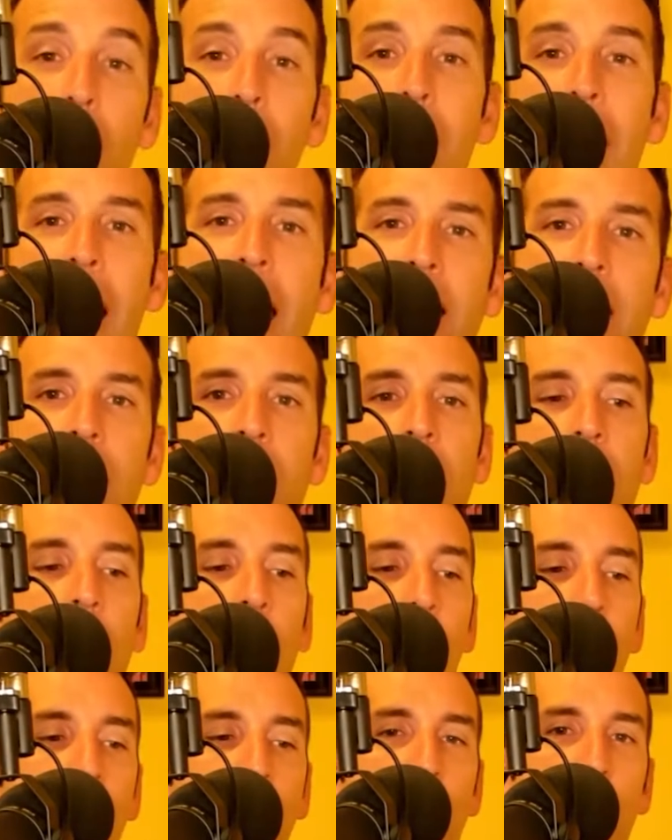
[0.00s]
back to the
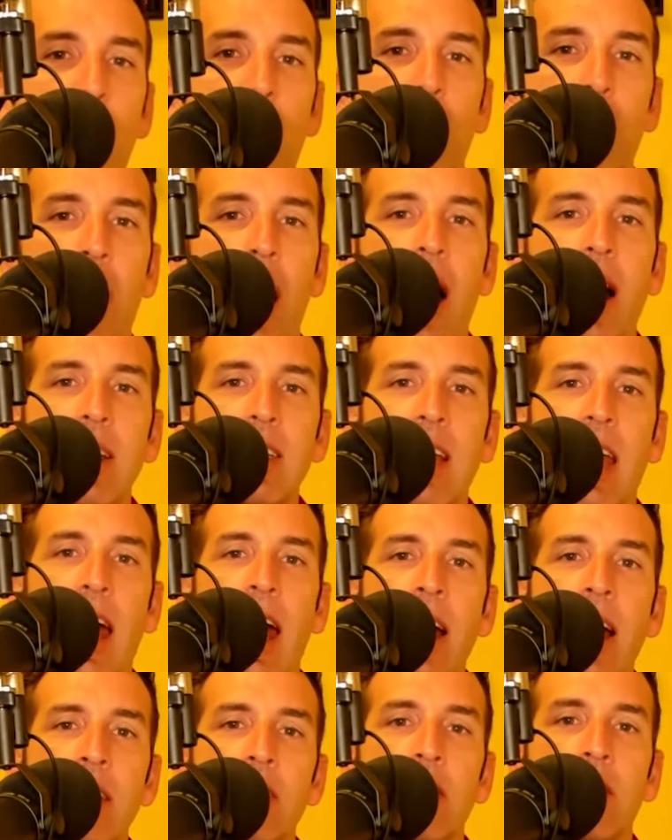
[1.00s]
Lawfather
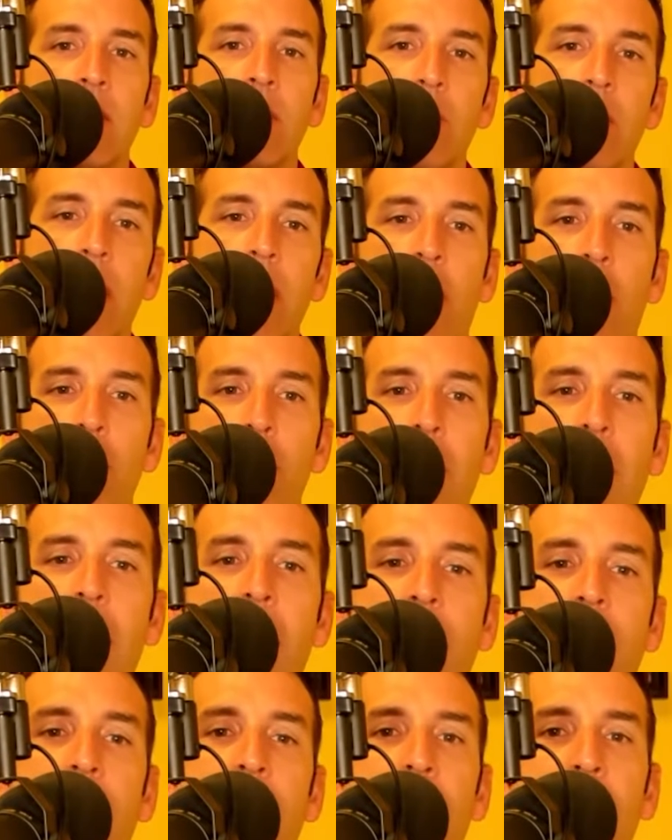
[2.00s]
podcast. We are
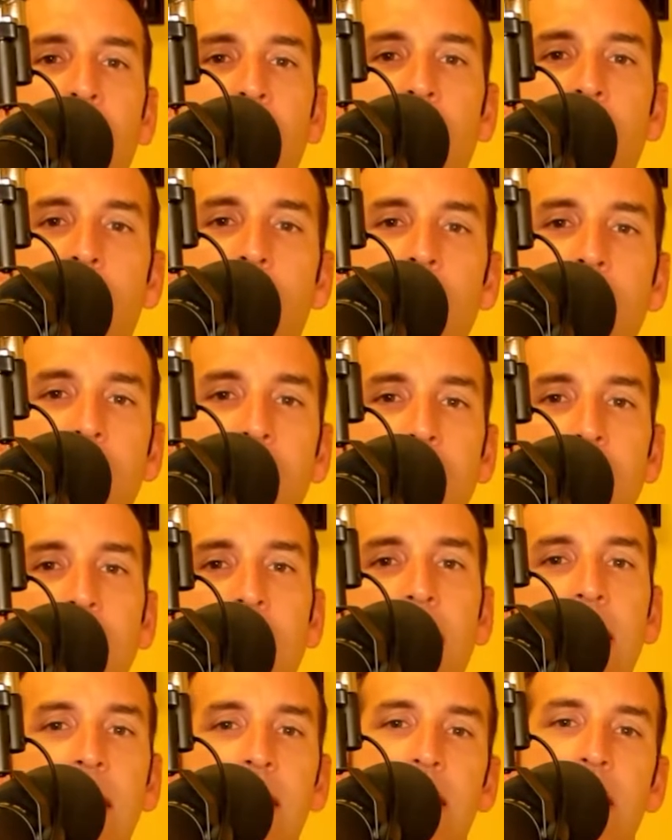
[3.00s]
back in the
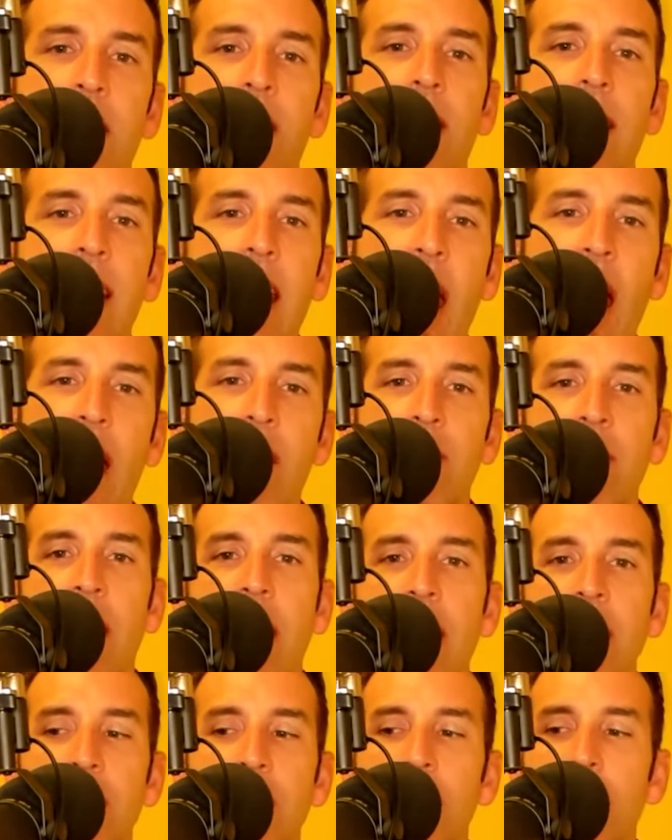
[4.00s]
Dignitary
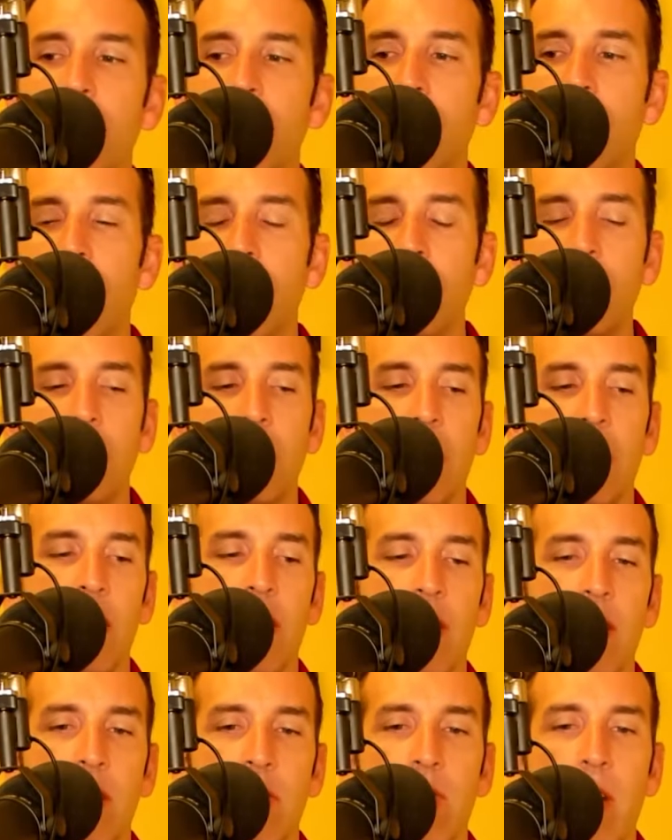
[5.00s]
Cafe studios
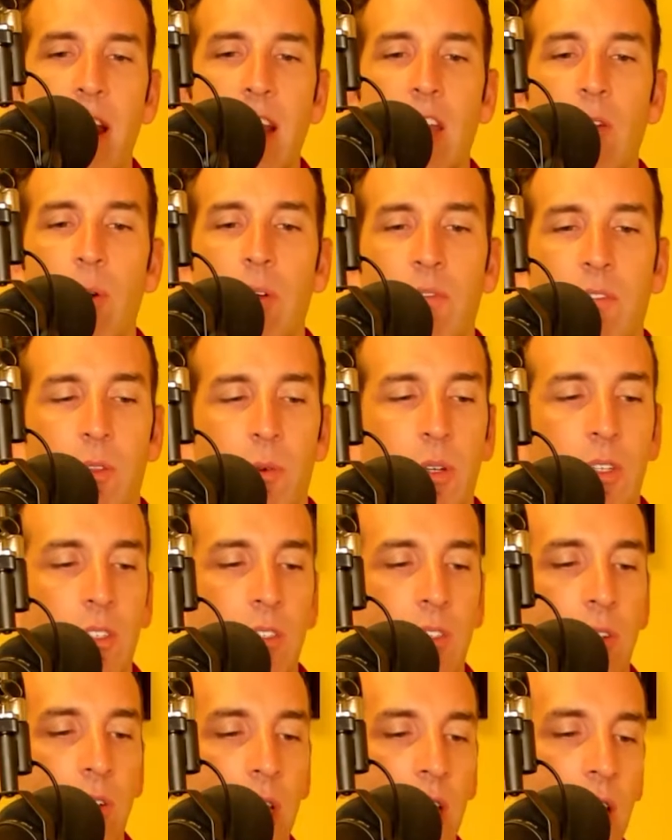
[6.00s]
here in the Radio Influence
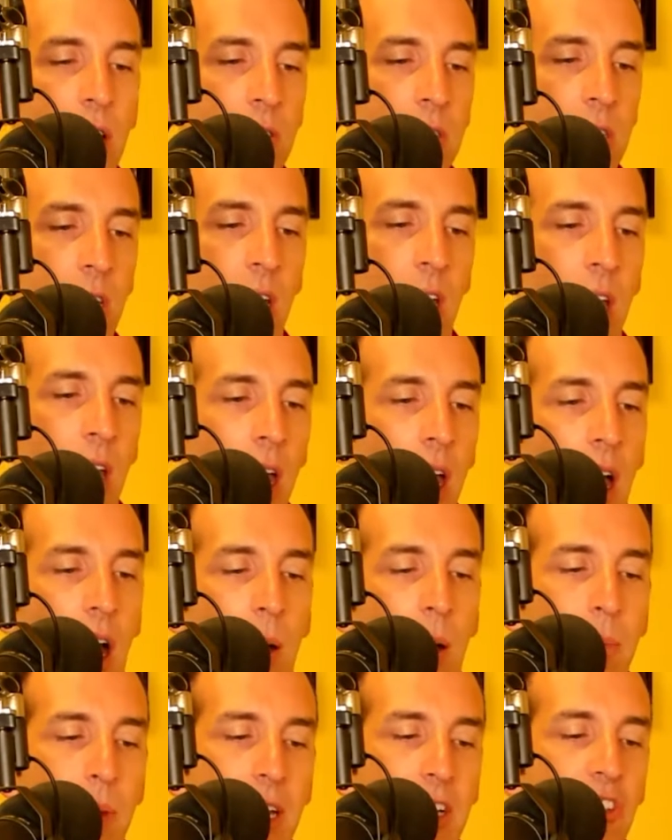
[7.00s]
studios.
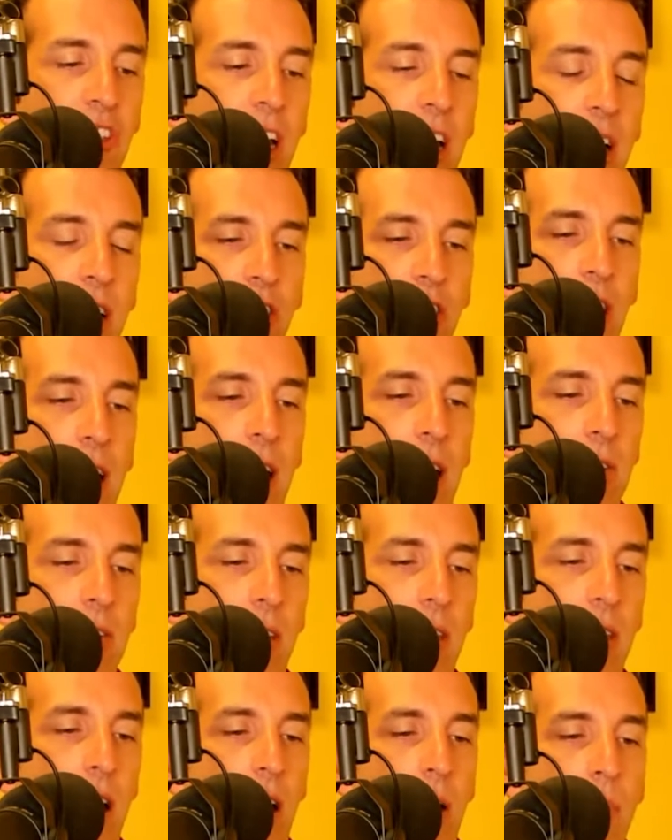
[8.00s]
A big shout out to
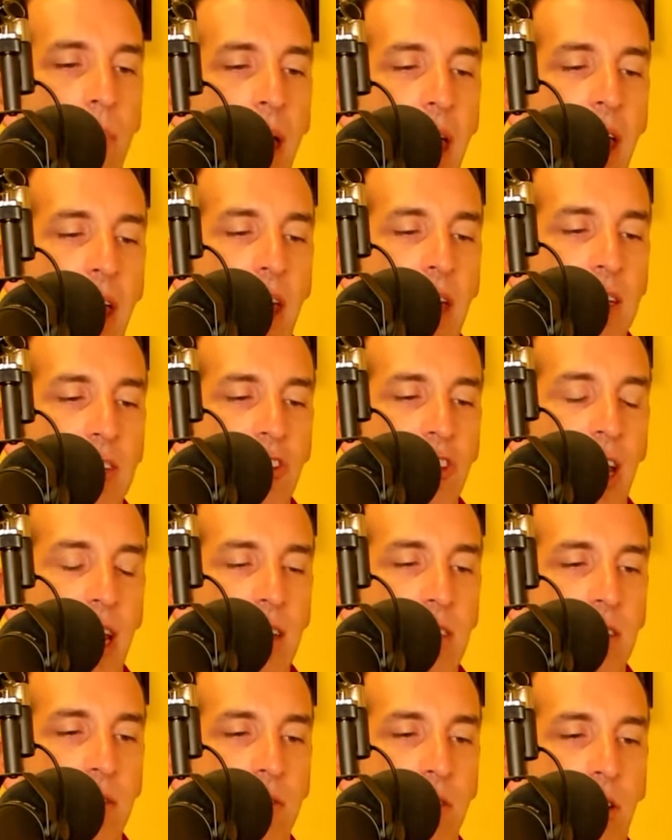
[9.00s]
them and
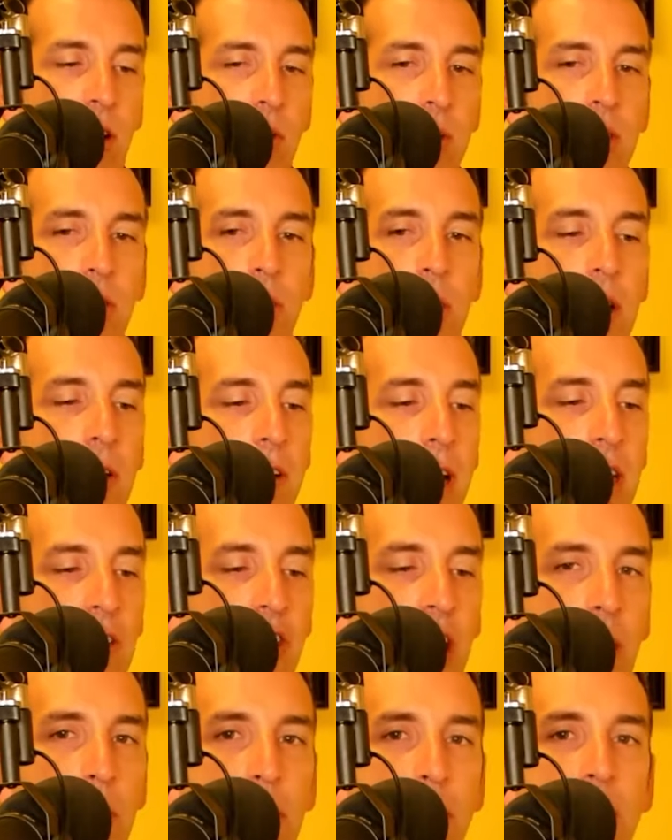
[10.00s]
Jason for always doing a great
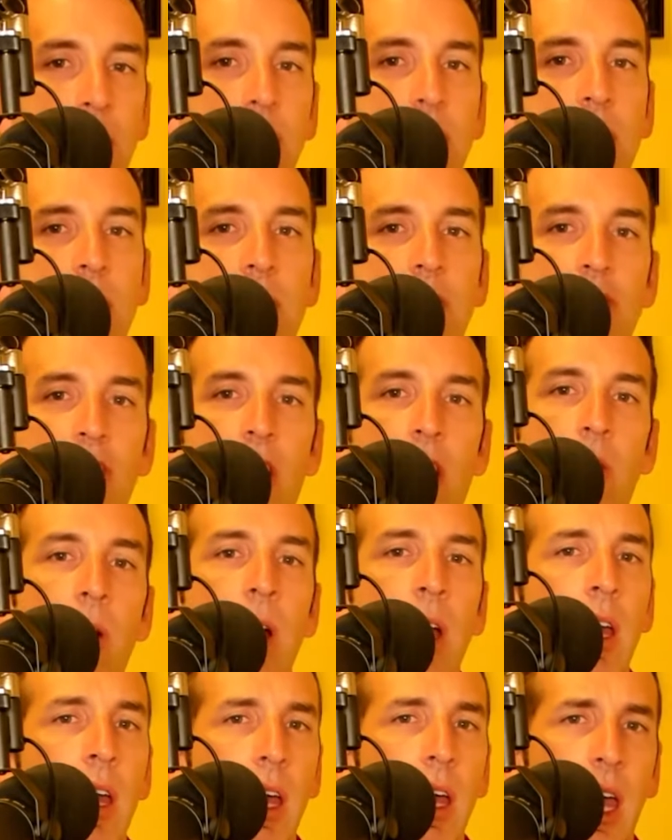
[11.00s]
job producing the show
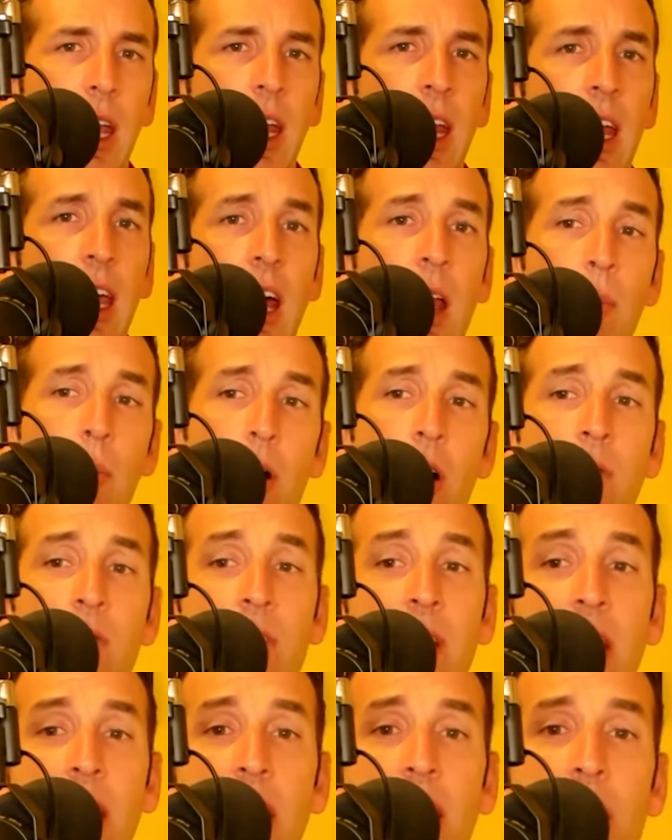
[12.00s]
and getting it up on
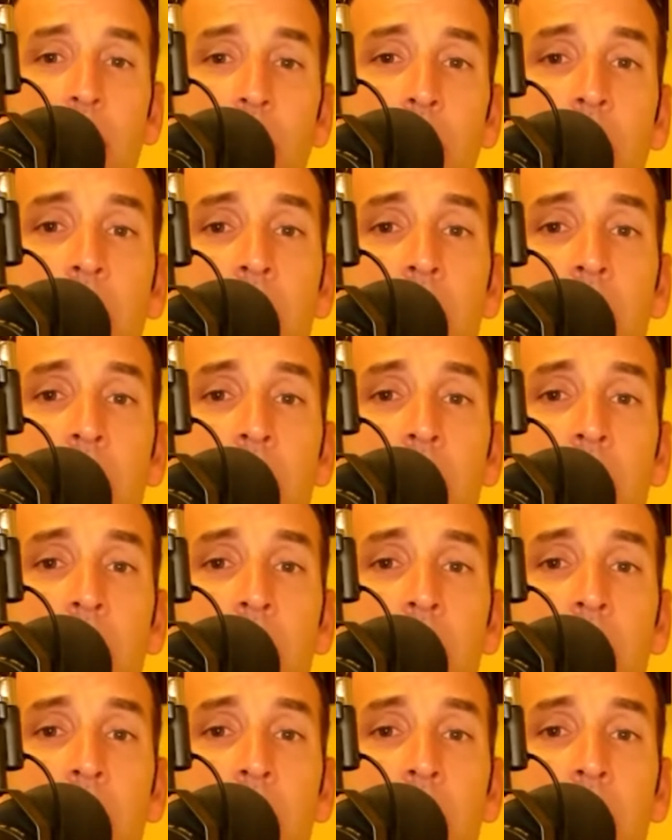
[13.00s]
video.